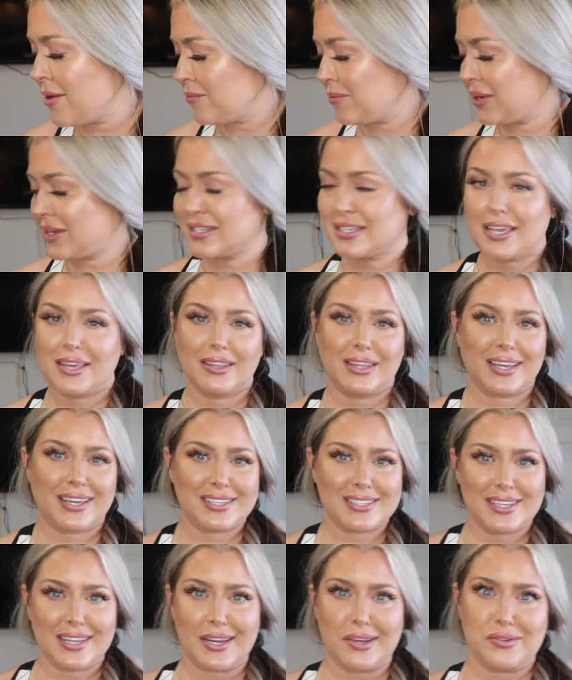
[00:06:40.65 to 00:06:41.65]
because I, like
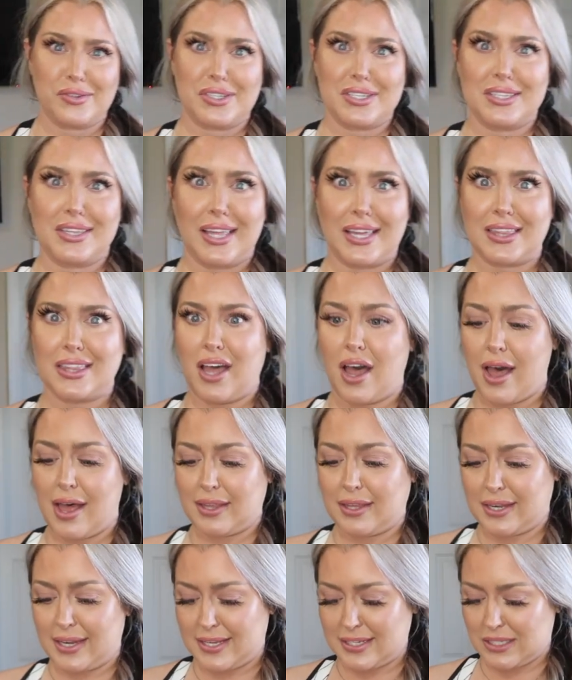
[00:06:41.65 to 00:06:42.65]
I said, I was in like the
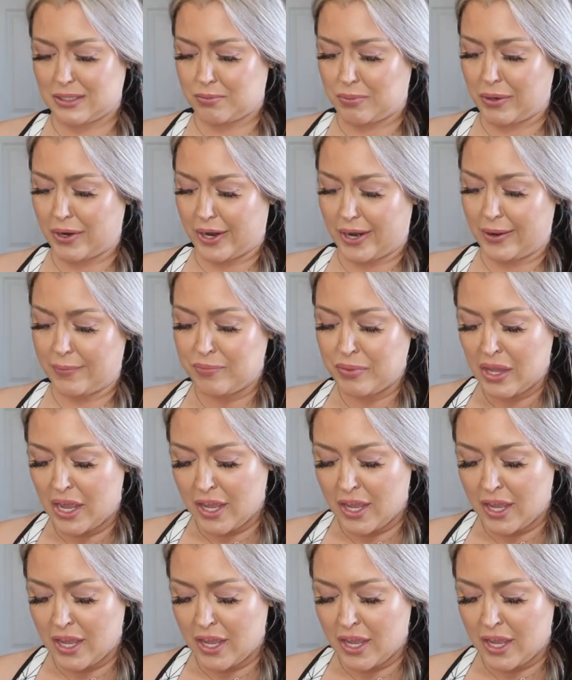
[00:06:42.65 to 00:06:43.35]
holiday spirit.